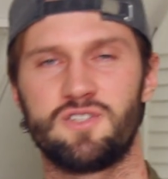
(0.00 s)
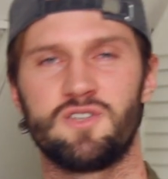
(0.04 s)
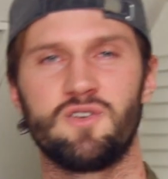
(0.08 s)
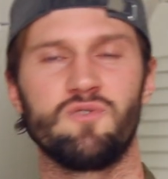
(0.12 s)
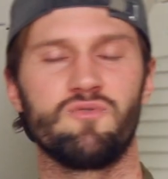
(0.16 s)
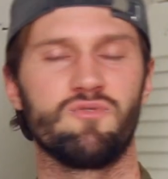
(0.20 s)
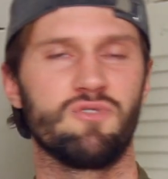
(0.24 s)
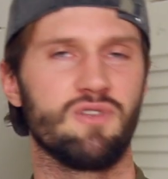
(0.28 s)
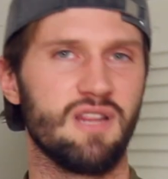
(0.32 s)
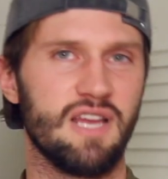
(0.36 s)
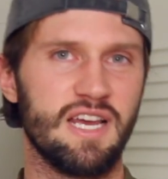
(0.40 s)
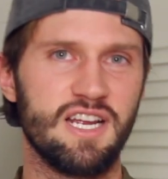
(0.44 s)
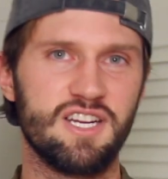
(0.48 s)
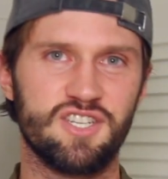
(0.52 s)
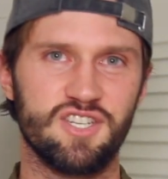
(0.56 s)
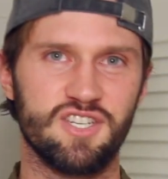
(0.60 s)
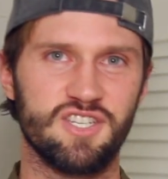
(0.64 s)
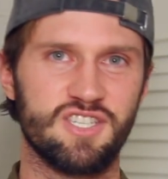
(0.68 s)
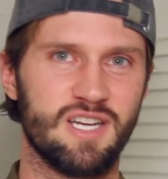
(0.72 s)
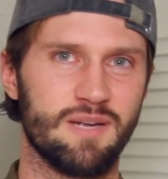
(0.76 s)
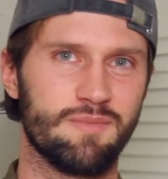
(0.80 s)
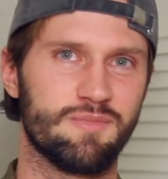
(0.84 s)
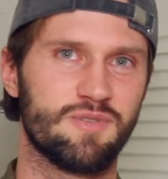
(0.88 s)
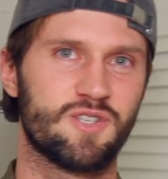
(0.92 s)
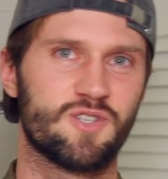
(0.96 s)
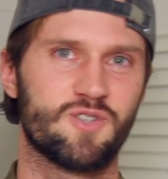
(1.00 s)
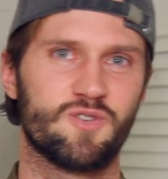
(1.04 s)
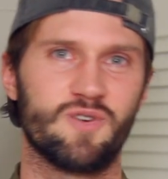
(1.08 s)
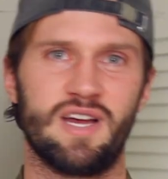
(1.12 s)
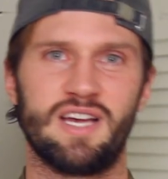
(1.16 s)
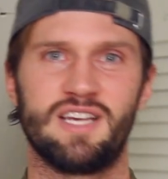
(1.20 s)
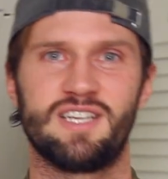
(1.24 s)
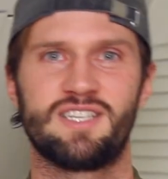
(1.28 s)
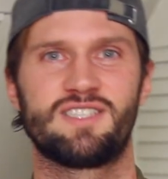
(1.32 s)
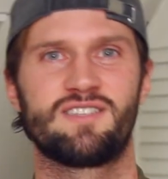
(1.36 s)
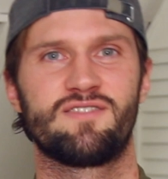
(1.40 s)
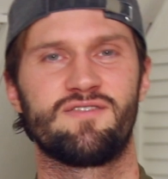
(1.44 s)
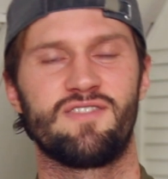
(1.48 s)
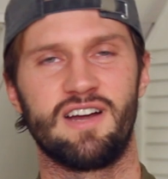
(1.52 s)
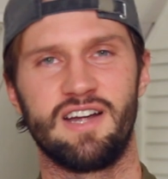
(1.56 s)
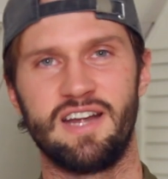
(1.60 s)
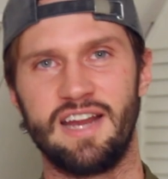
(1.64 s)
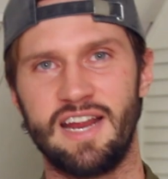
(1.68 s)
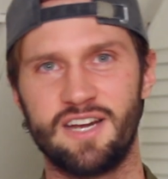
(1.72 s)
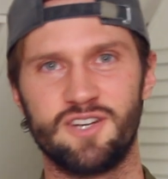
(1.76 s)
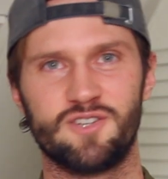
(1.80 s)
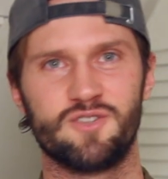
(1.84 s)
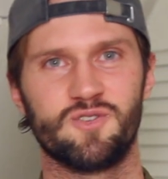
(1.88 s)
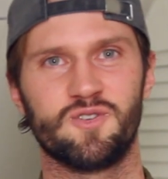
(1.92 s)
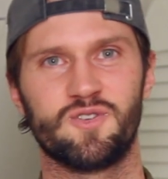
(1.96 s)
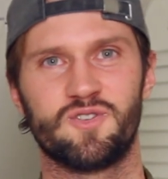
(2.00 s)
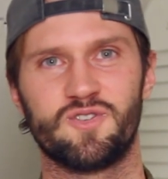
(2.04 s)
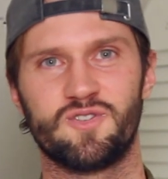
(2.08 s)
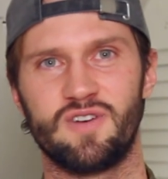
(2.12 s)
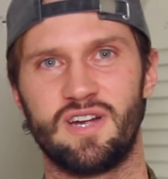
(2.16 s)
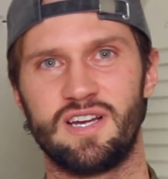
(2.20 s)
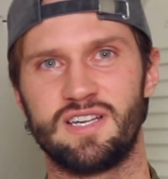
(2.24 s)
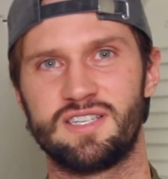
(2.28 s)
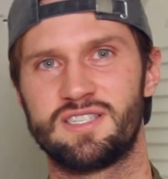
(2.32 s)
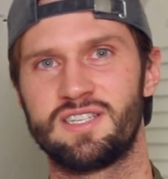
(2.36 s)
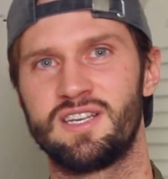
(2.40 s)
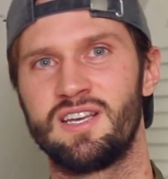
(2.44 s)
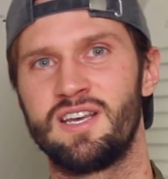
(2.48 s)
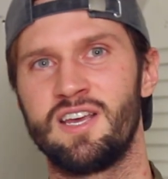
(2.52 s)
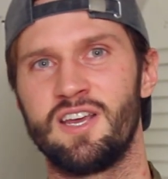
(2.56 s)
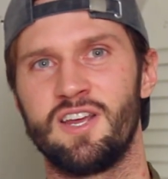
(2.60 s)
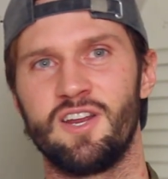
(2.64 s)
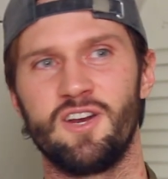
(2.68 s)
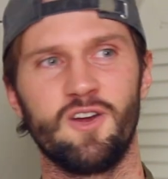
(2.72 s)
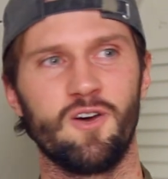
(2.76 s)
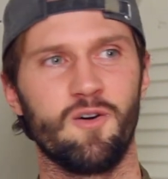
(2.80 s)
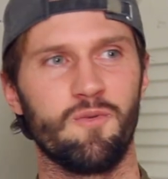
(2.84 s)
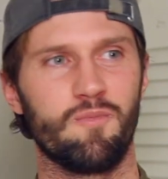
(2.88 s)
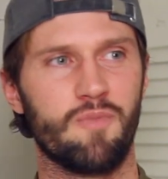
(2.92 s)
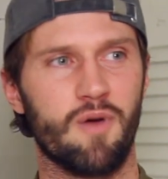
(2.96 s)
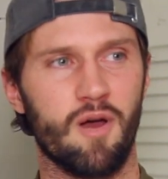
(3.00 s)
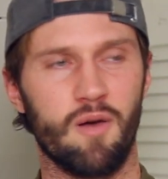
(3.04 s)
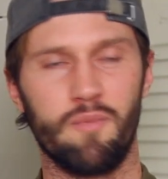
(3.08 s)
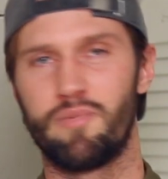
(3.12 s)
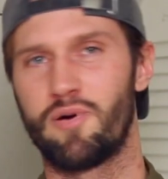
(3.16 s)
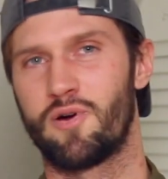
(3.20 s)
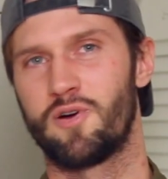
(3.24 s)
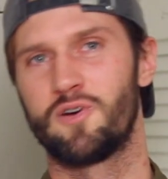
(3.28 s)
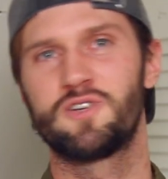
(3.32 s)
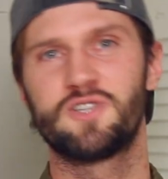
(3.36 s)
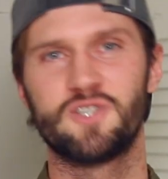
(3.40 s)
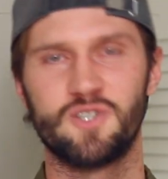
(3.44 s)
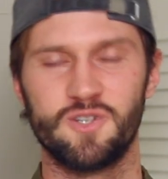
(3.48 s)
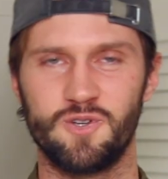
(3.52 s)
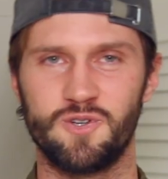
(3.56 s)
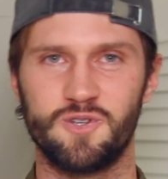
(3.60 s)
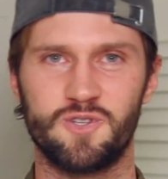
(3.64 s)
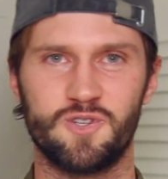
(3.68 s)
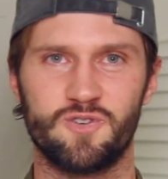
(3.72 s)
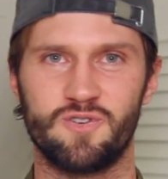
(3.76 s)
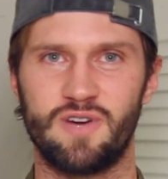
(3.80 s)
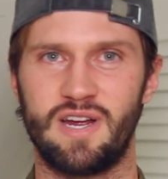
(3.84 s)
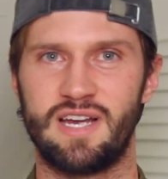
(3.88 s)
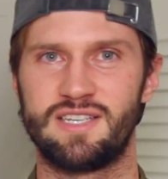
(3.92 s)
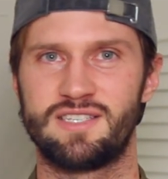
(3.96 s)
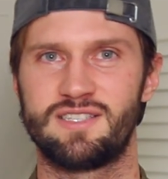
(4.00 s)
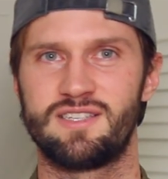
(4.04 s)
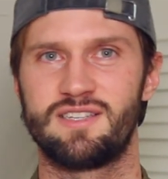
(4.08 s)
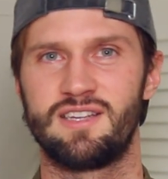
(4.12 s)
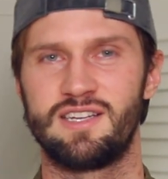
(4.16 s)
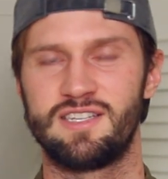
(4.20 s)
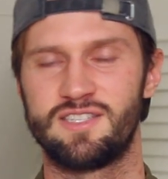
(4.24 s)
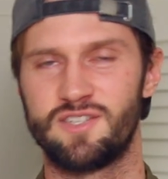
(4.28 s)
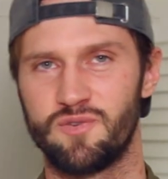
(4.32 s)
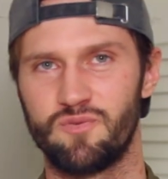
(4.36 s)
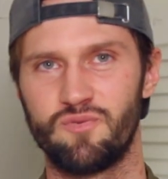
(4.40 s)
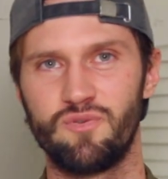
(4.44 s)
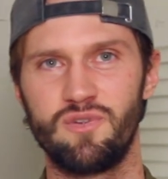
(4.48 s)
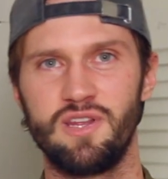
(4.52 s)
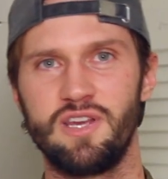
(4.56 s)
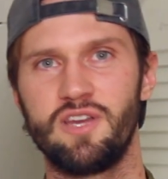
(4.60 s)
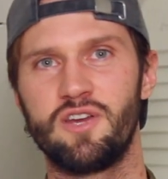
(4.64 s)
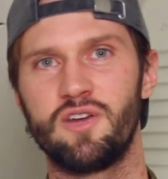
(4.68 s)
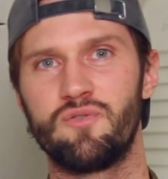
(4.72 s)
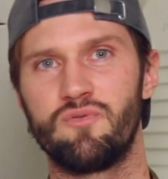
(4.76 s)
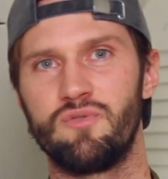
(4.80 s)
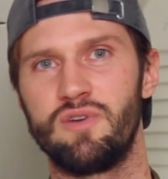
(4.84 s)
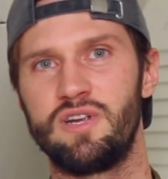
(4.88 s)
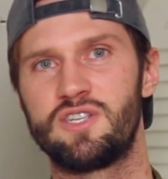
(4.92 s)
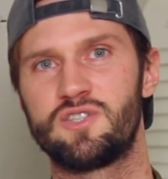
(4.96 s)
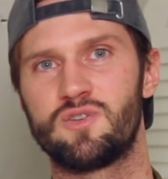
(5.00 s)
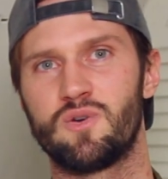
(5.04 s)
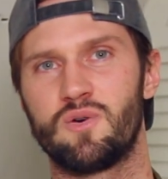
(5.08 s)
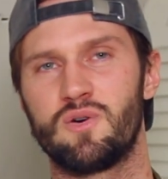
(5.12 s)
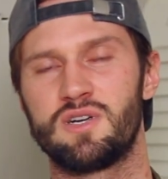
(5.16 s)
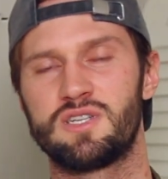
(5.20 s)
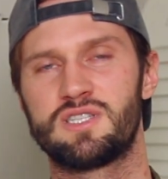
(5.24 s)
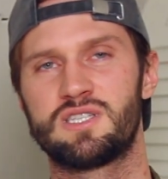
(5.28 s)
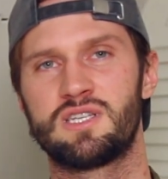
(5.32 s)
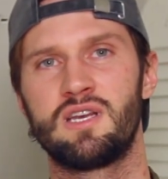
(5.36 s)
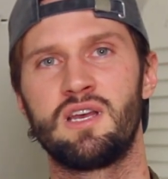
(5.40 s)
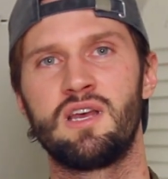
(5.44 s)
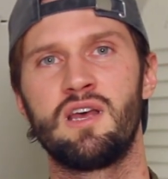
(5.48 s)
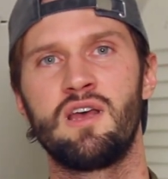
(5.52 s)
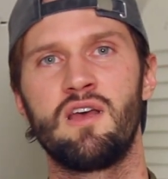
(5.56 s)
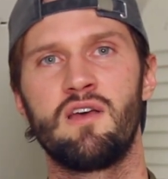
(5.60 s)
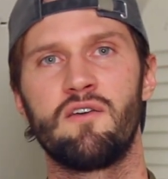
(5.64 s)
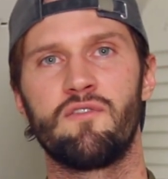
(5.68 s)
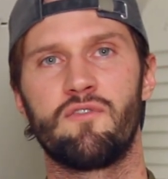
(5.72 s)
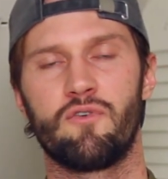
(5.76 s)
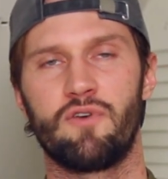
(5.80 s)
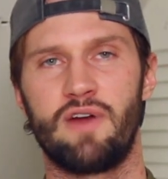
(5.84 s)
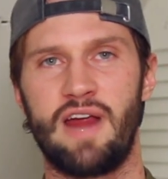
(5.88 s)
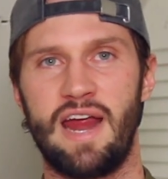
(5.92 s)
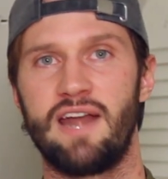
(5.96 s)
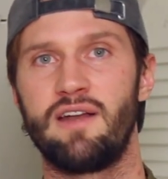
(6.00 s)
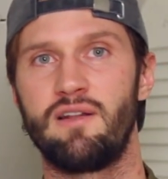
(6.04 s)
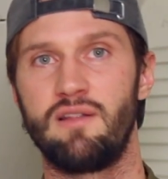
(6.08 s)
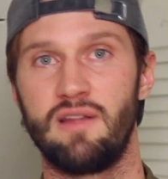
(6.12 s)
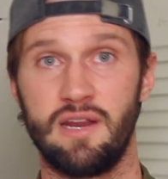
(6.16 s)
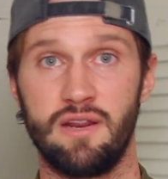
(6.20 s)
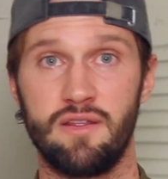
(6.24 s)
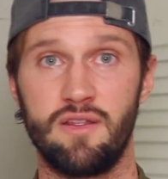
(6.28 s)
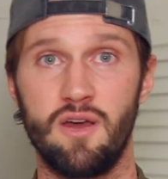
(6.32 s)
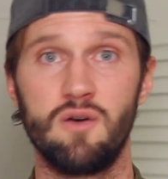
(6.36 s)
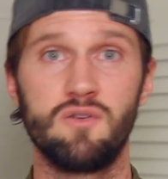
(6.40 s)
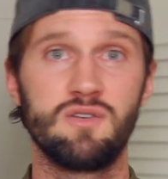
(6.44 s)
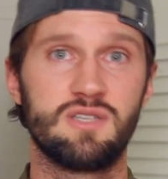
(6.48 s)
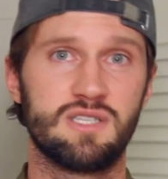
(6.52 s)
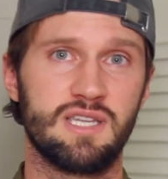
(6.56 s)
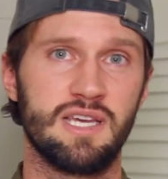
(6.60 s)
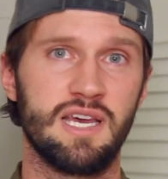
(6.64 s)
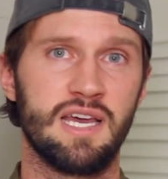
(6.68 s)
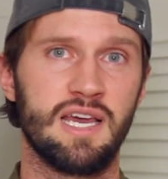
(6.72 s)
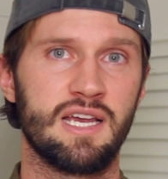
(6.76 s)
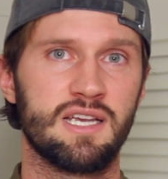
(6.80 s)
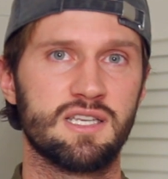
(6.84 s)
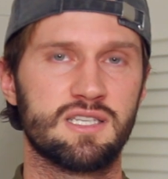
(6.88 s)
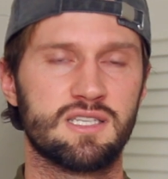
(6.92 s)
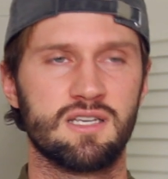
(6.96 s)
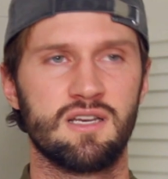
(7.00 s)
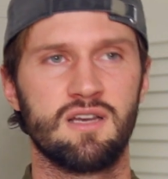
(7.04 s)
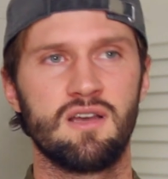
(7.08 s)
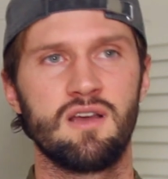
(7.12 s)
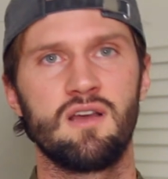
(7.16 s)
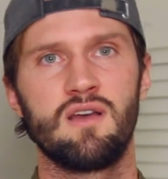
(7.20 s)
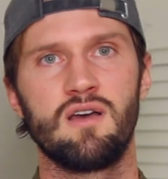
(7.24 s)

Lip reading: So relationship stress, financial stress, you know, personal stress. That's a really good resource for handling those things.